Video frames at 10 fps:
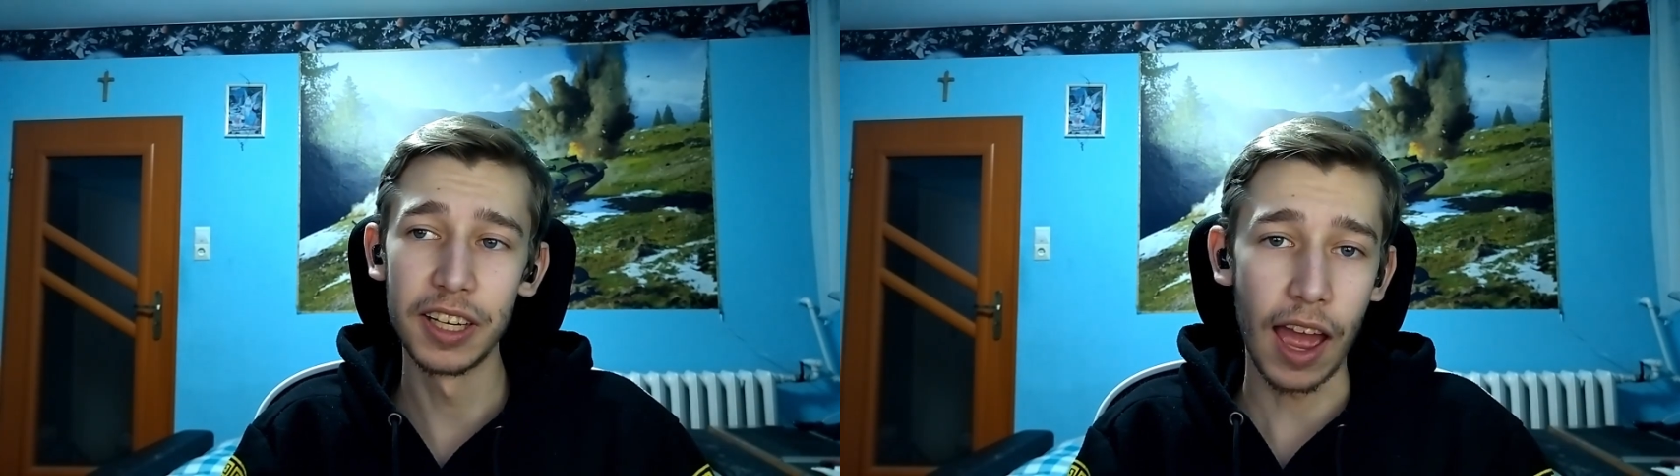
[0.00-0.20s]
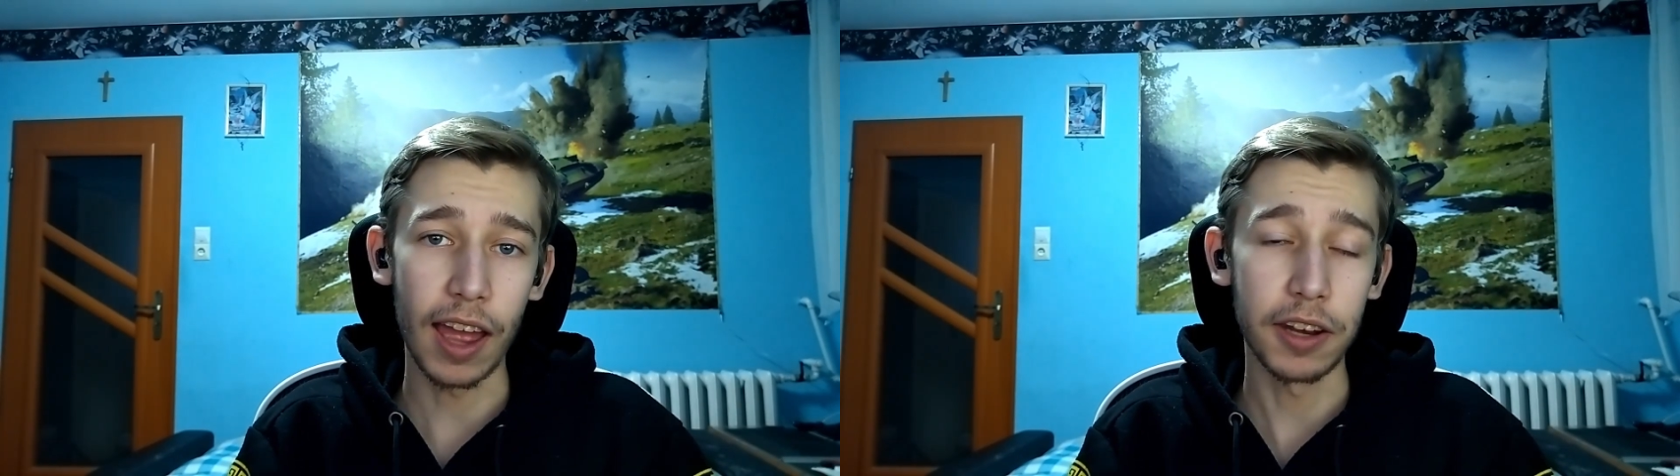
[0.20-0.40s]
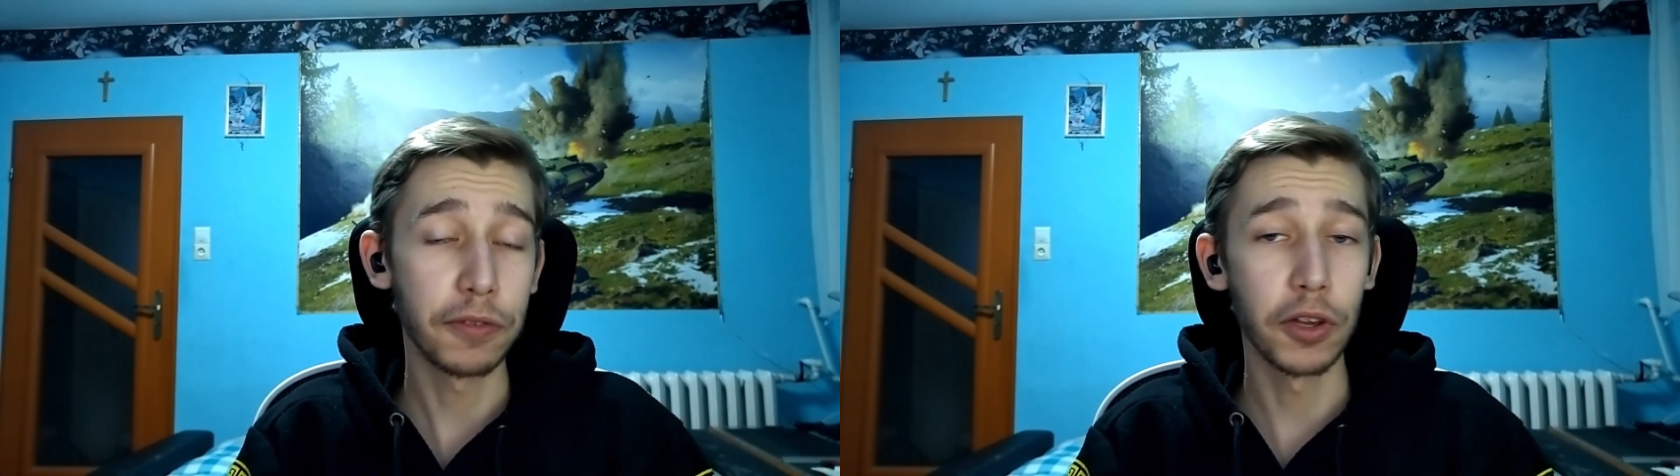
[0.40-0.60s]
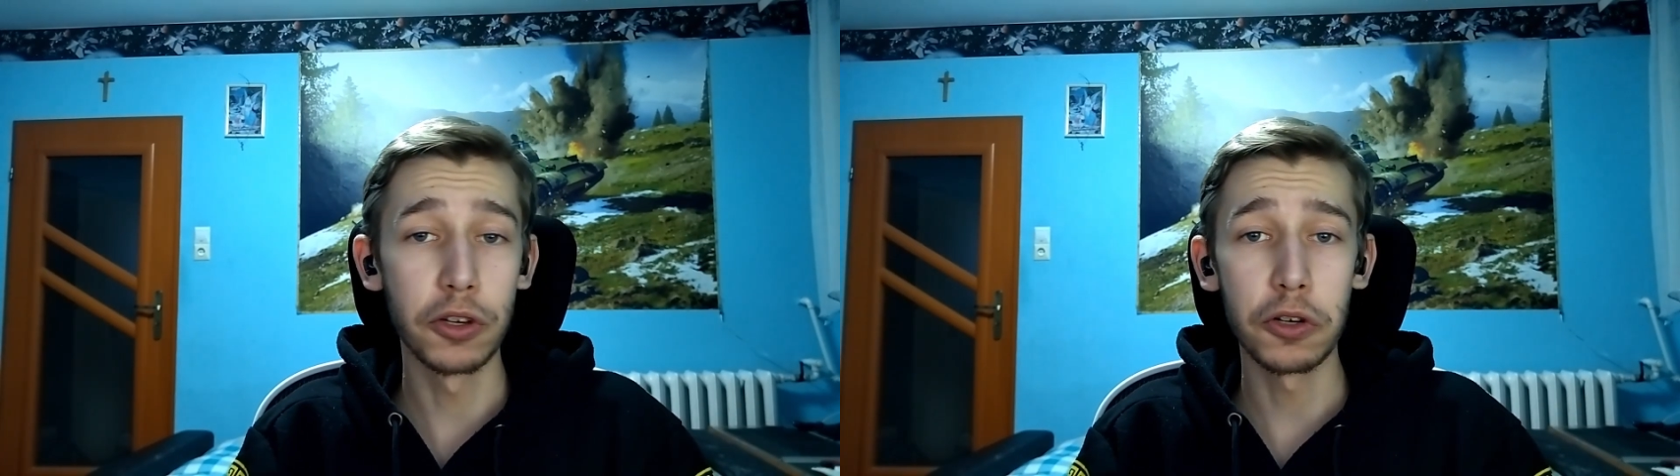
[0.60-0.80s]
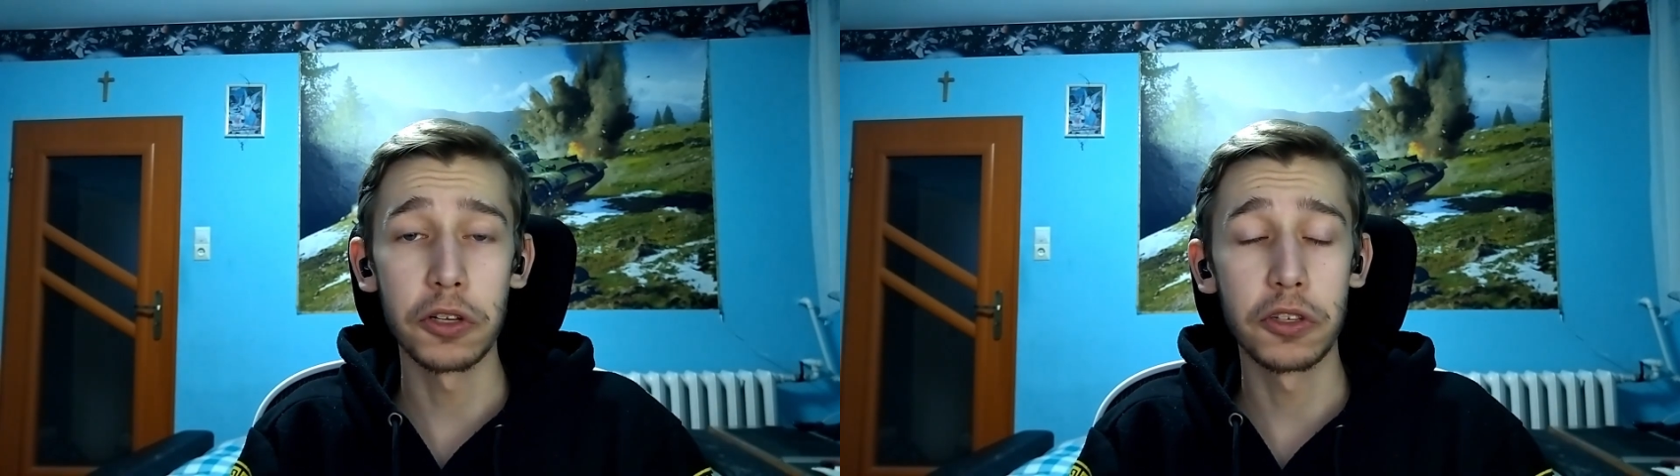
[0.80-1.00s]
And if you
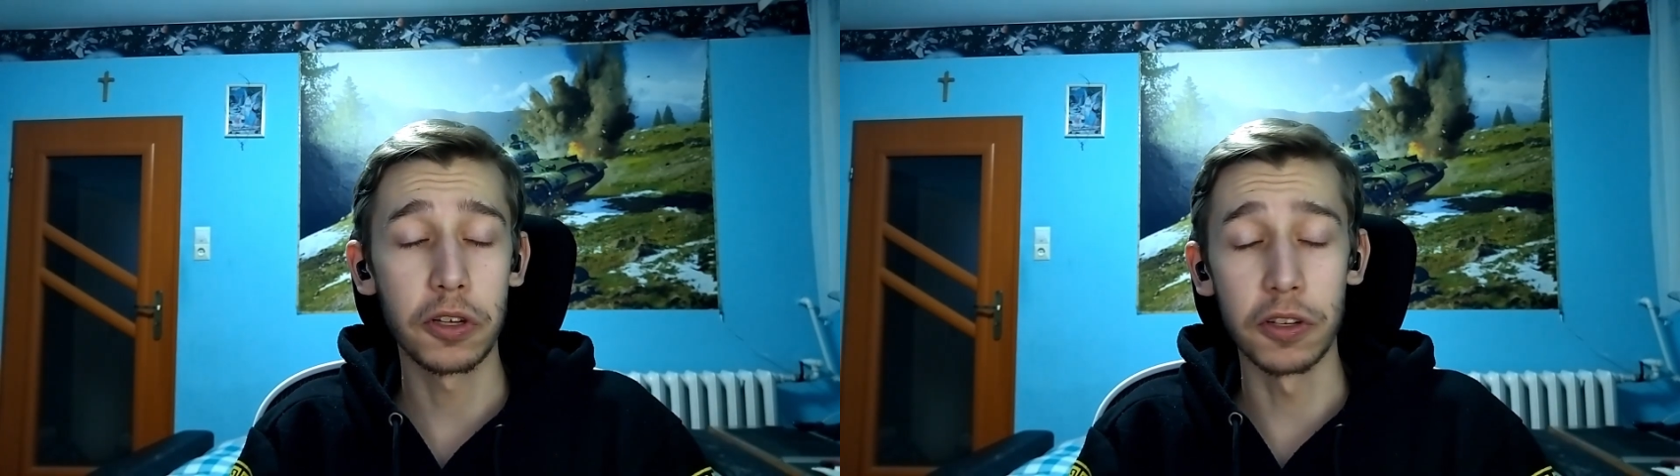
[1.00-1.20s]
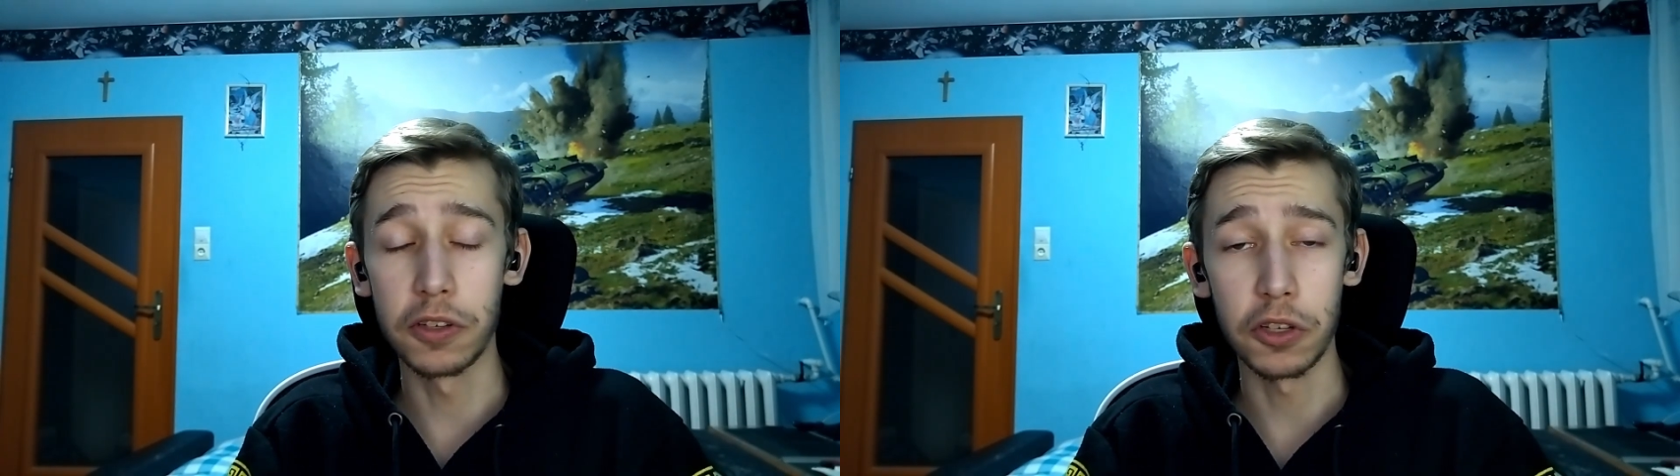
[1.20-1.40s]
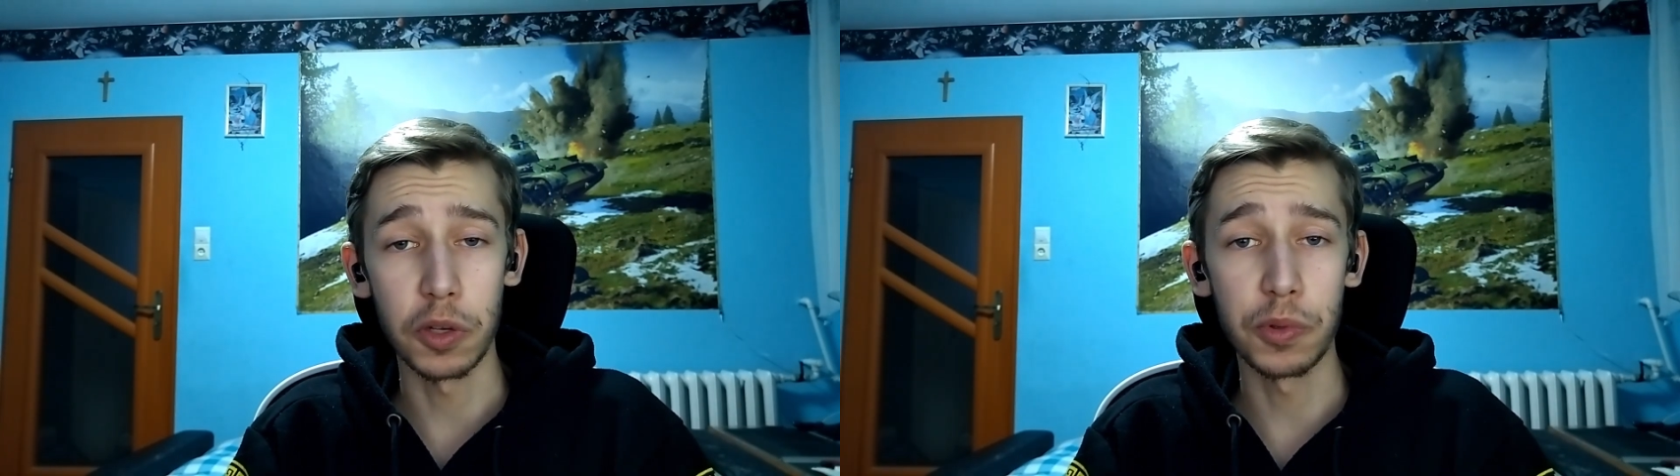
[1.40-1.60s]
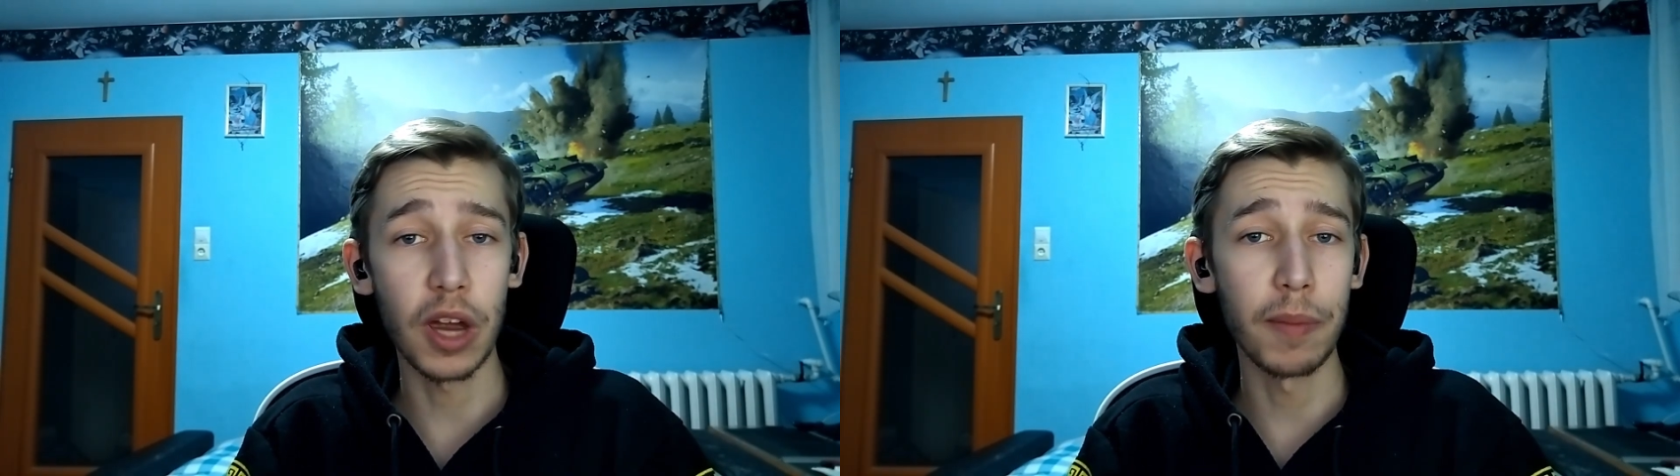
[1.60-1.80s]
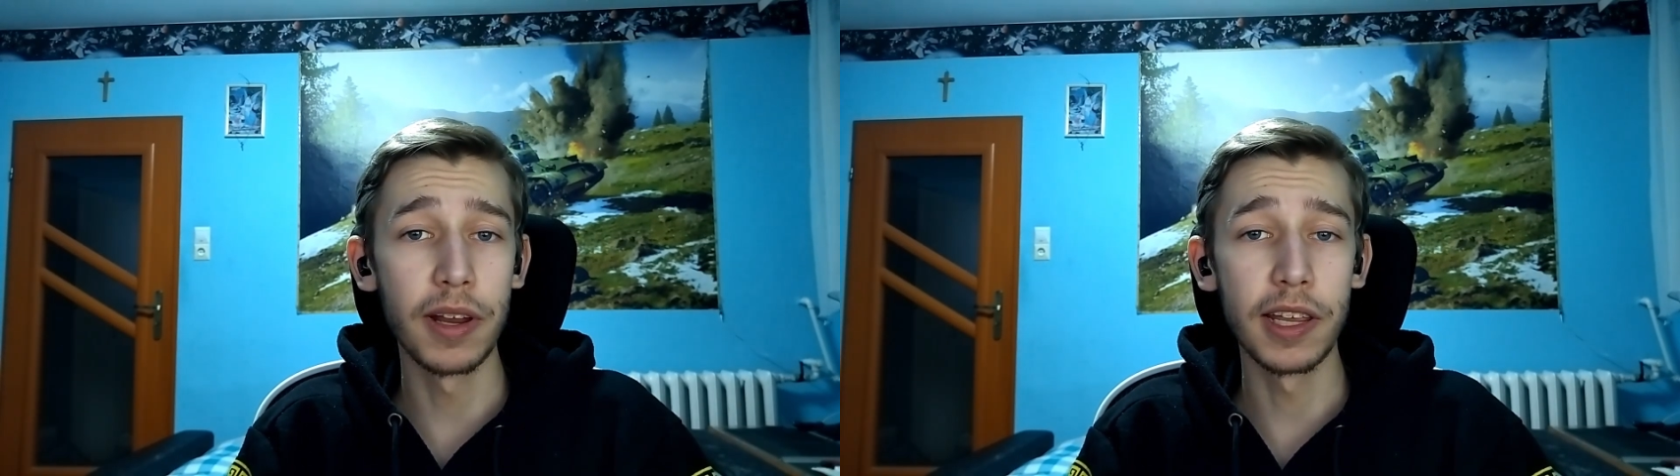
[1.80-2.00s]
enjoyed, consider
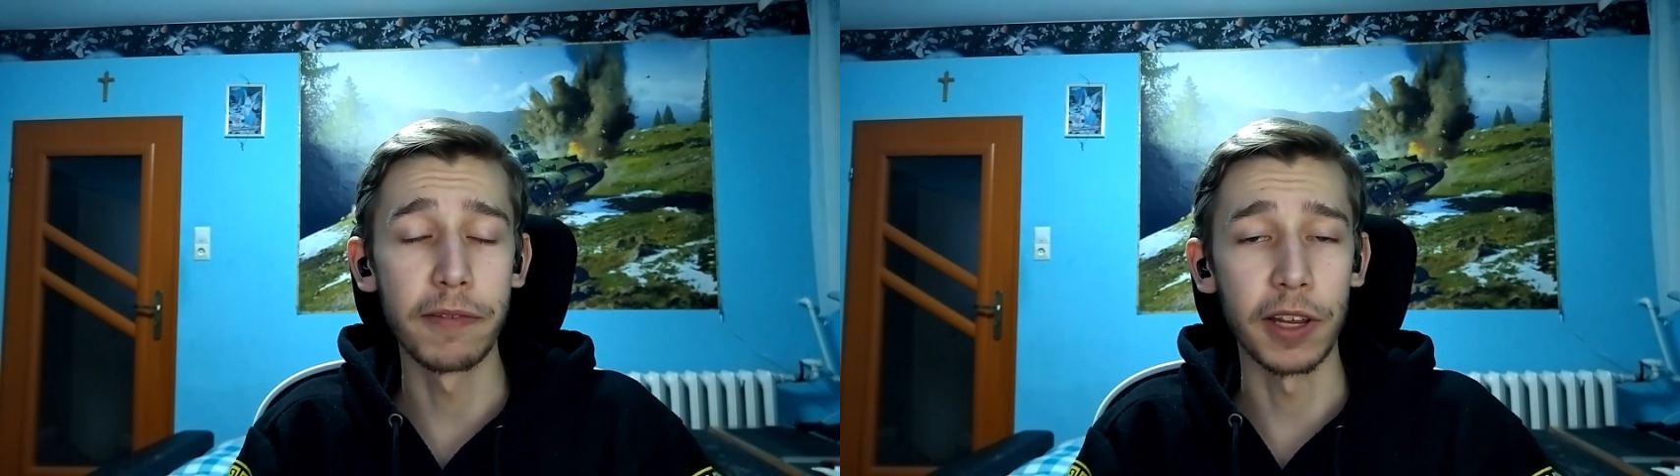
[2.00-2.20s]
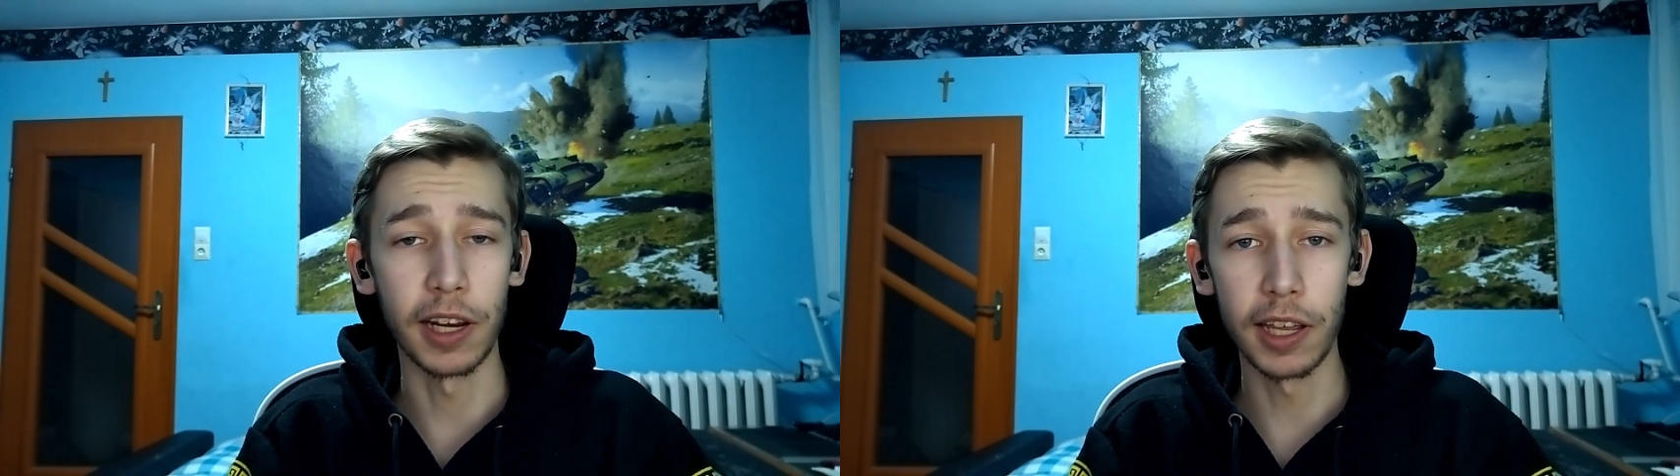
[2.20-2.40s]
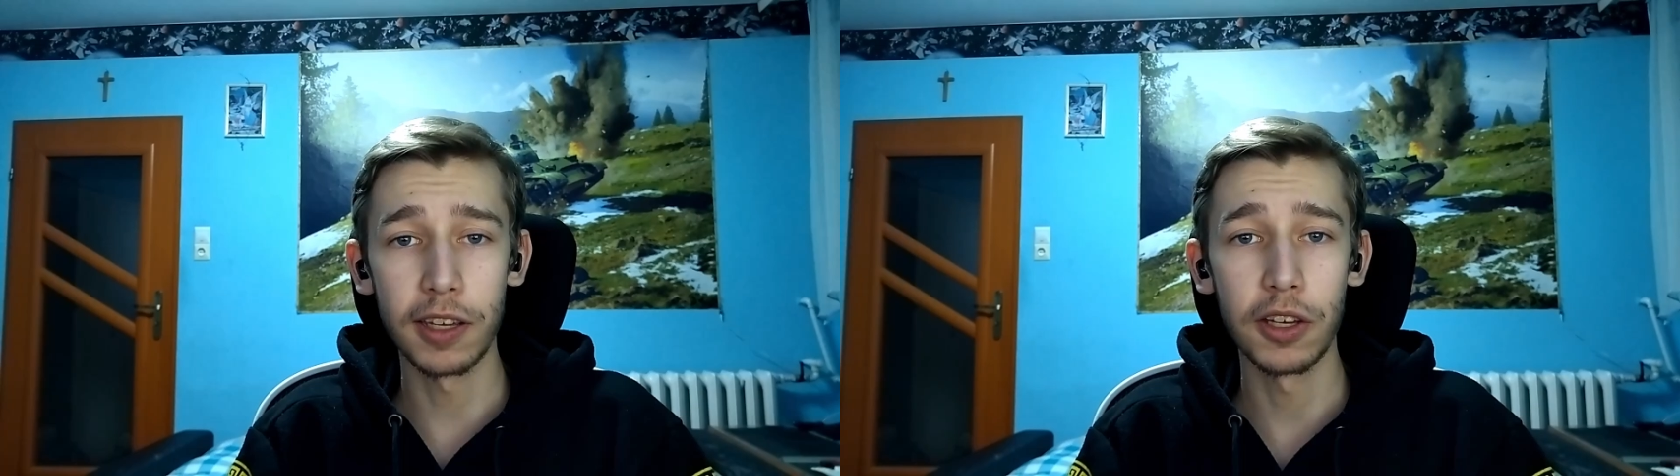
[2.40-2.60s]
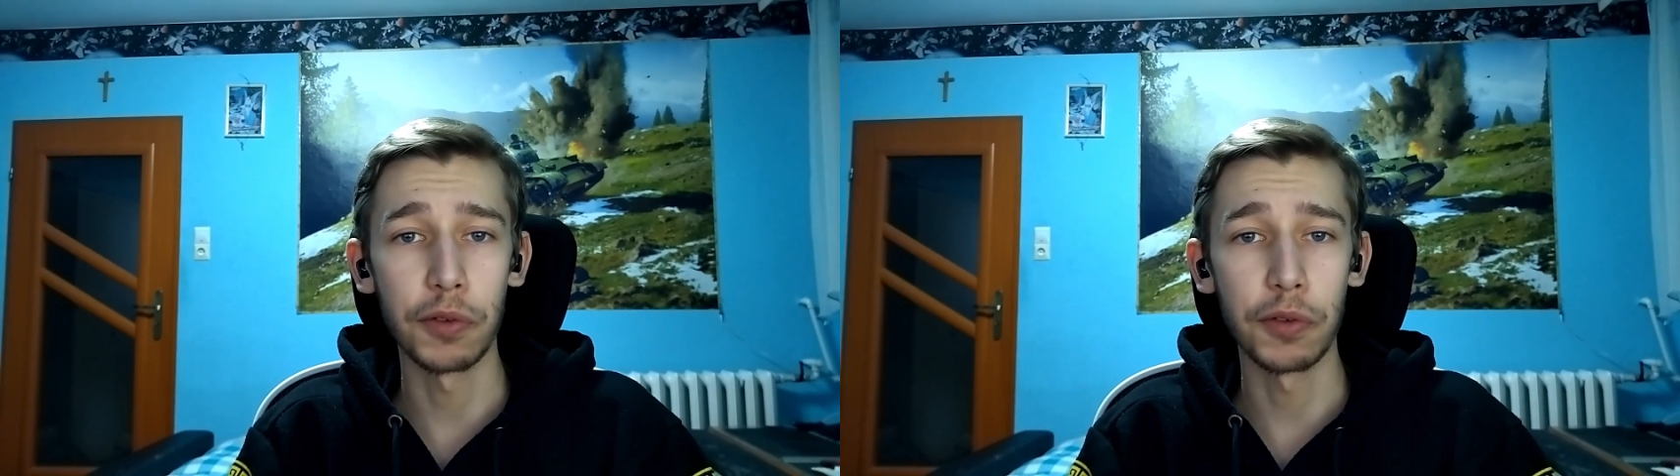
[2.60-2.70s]
subscribing and leaving a like.